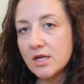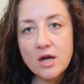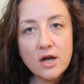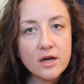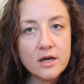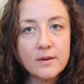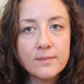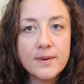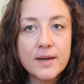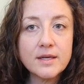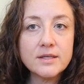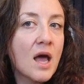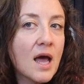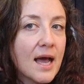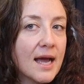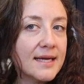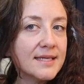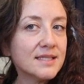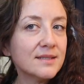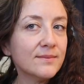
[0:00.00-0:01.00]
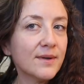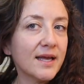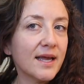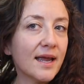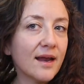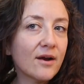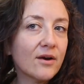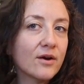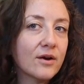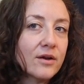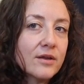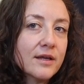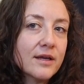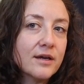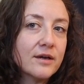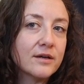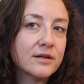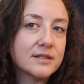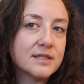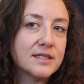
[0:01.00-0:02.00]
to talk about, I did my hair
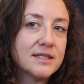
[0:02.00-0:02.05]
earlier